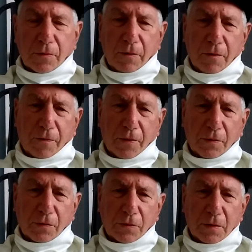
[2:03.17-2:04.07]

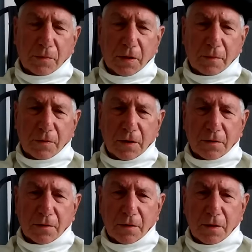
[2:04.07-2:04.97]
refer to sometimes
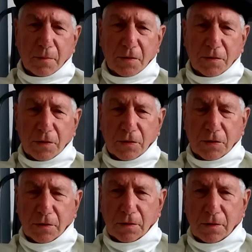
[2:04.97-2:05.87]
as the
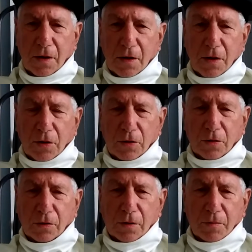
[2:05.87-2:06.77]
position,
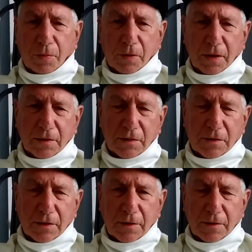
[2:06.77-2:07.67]
you'll
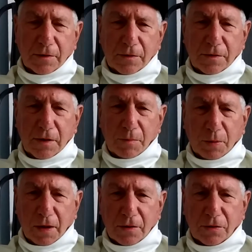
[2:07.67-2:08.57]
list Z
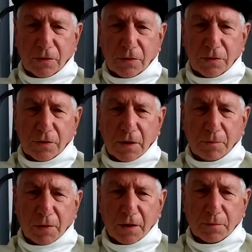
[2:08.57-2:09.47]
plus or
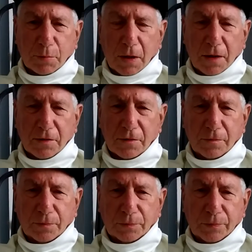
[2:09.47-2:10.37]
Z plus plus,
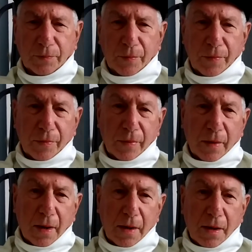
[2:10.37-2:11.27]

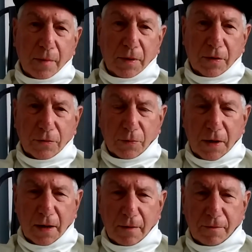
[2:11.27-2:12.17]
because
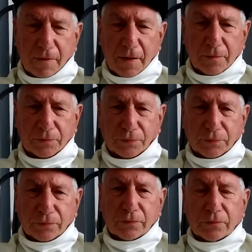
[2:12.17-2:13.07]

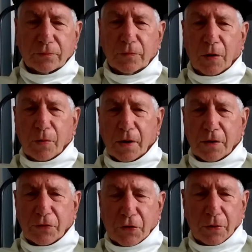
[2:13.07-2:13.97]
we're
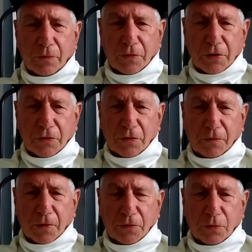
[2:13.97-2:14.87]
concerned with just the
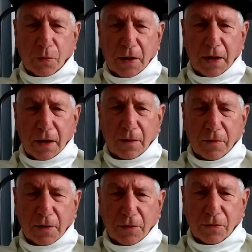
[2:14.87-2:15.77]
first 28
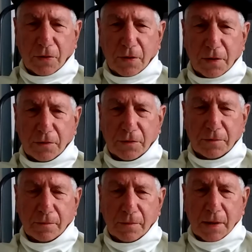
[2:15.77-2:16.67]
of these stars.